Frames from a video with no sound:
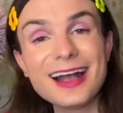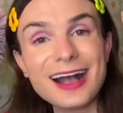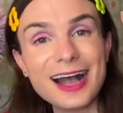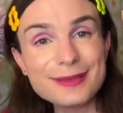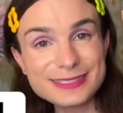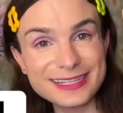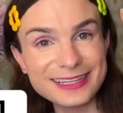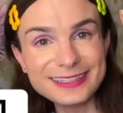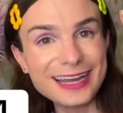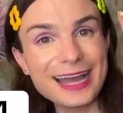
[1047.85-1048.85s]
I'm
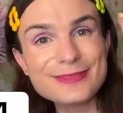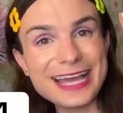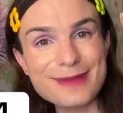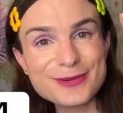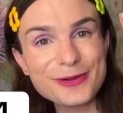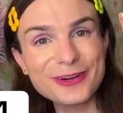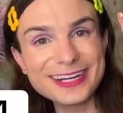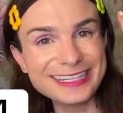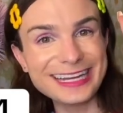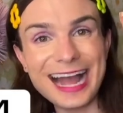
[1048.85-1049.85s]
Dylan, I'm a
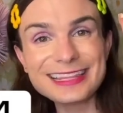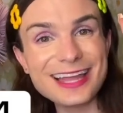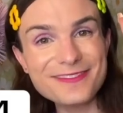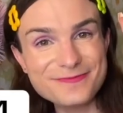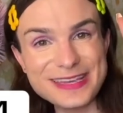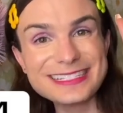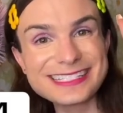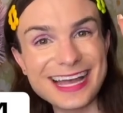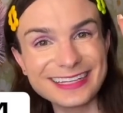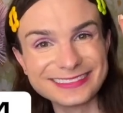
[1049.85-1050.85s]
Capricorn, and I love
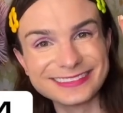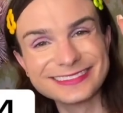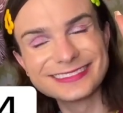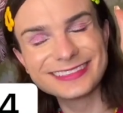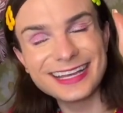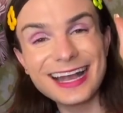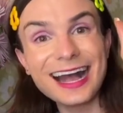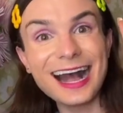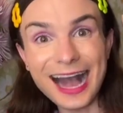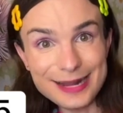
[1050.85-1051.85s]
pizza.
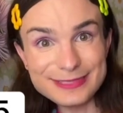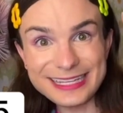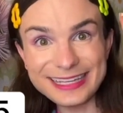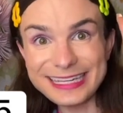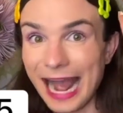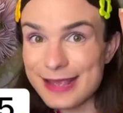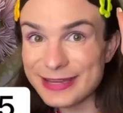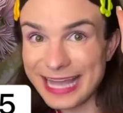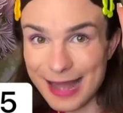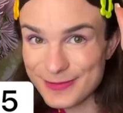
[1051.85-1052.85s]
I'm Dylan, I'm a
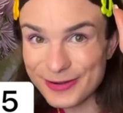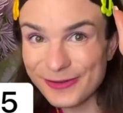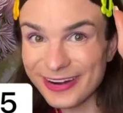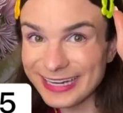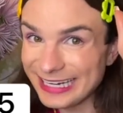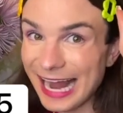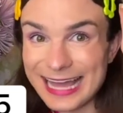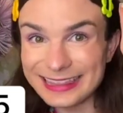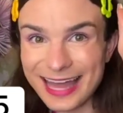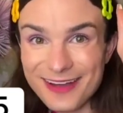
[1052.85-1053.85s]
Capricorn, and I
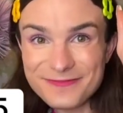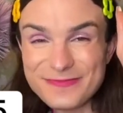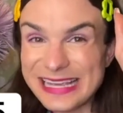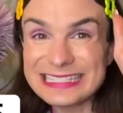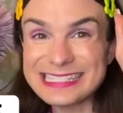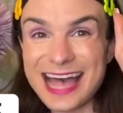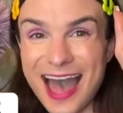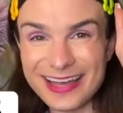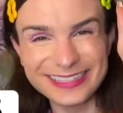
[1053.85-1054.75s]
love pizza.